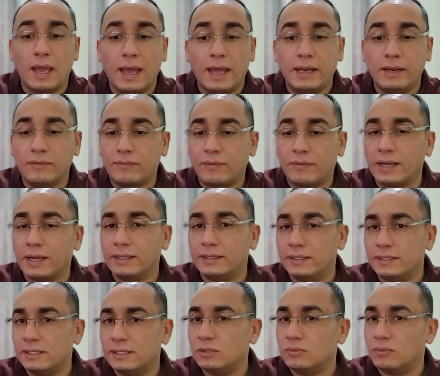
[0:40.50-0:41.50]
And in fact,
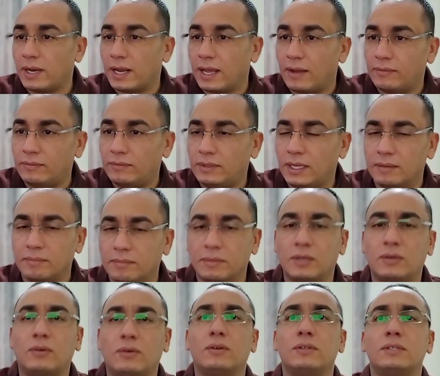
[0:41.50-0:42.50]
this is what I have done
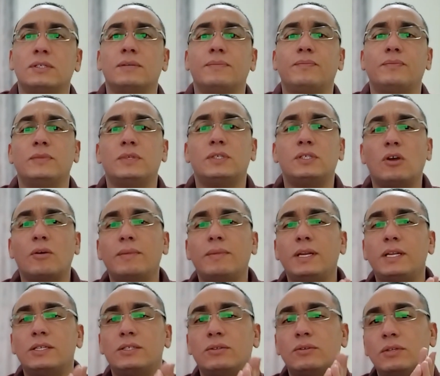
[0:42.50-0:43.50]
because so
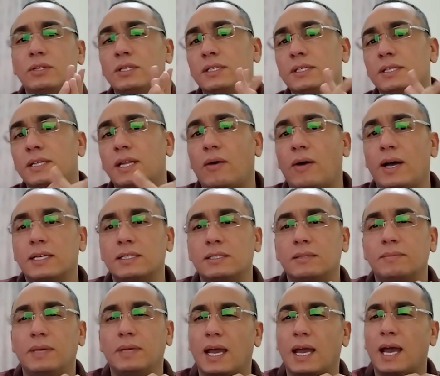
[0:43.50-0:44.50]
many students now
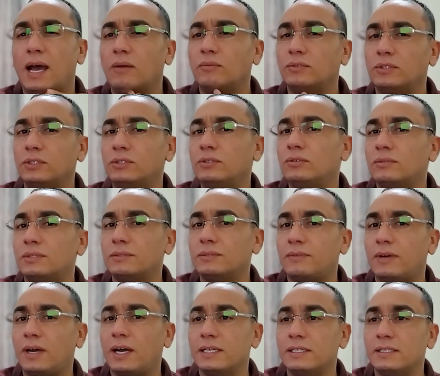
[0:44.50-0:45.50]
ask me, how did you
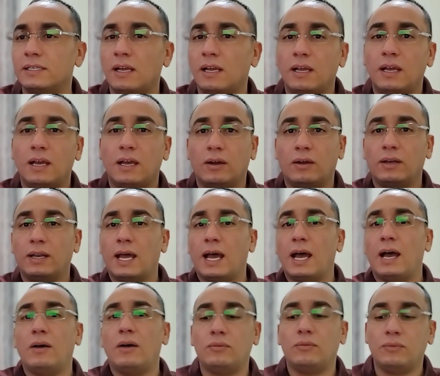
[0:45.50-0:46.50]
revise and
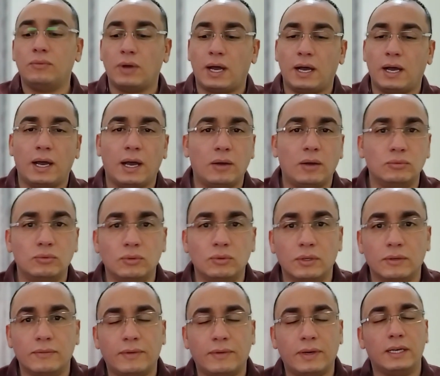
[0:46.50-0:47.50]
how, uh, how do
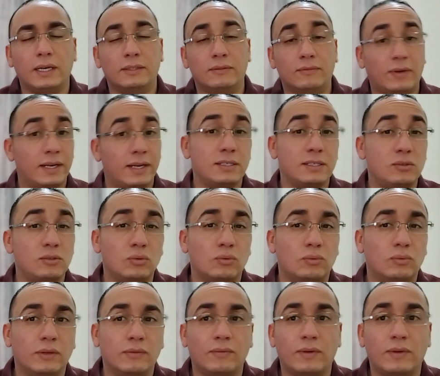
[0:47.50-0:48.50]
you advise us
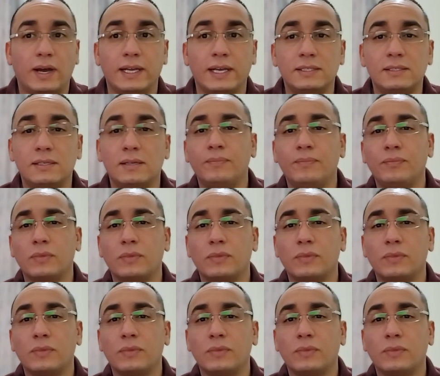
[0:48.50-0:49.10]
to revise